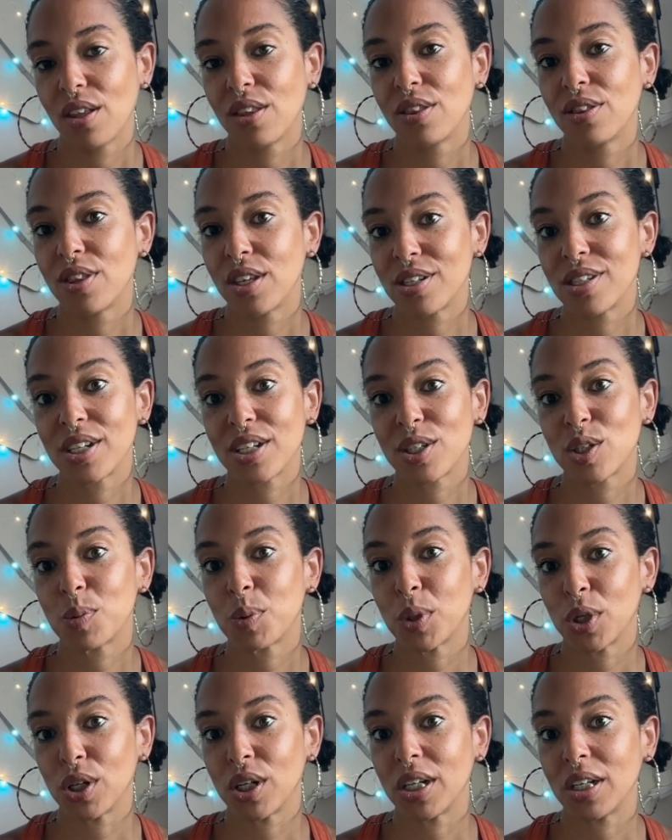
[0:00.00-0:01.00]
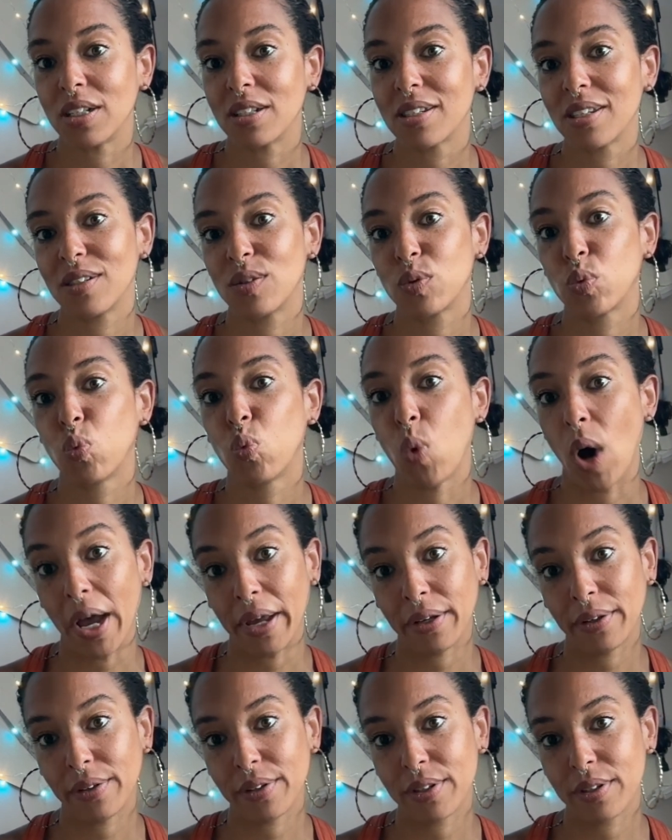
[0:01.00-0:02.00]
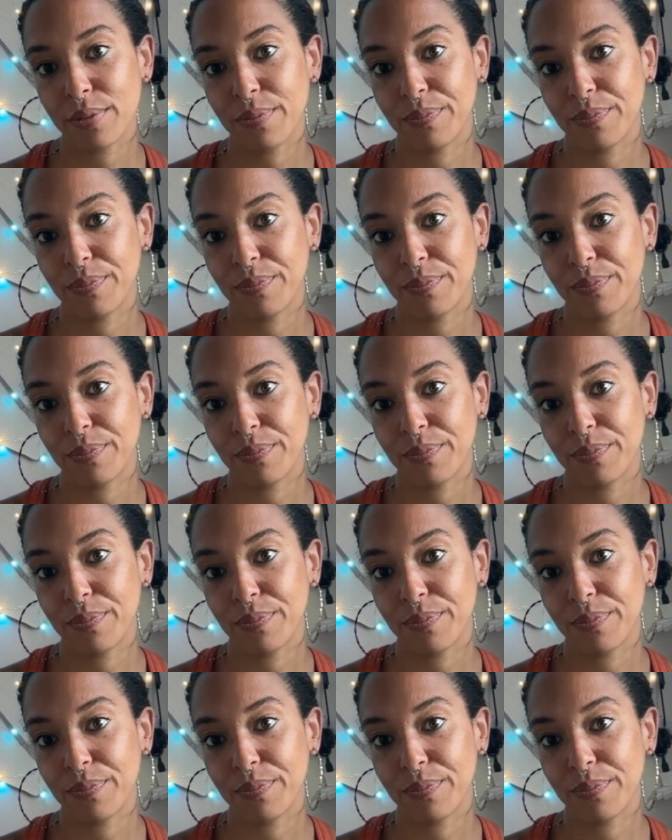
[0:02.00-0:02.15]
this experience is wild.